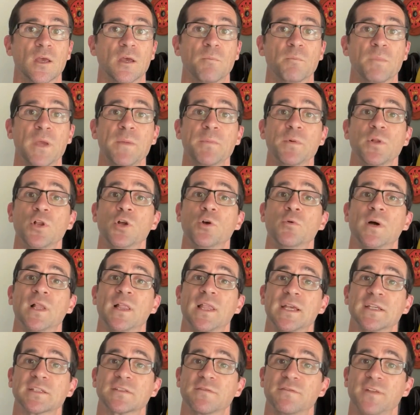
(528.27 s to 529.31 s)
People who are
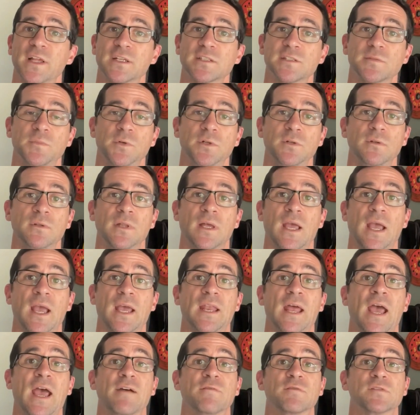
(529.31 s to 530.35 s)
less flexible and
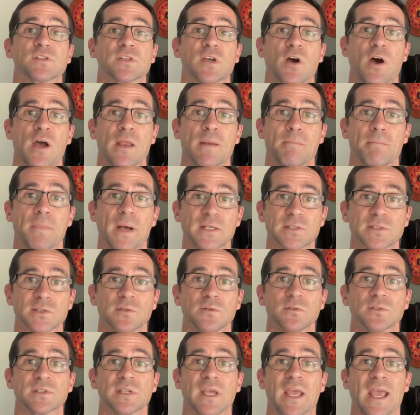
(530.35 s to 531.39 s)
have tight
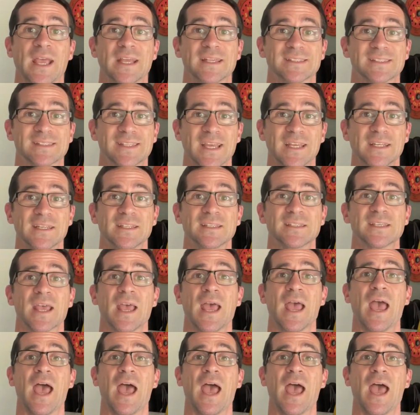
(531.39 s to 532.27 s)
muscles and tendons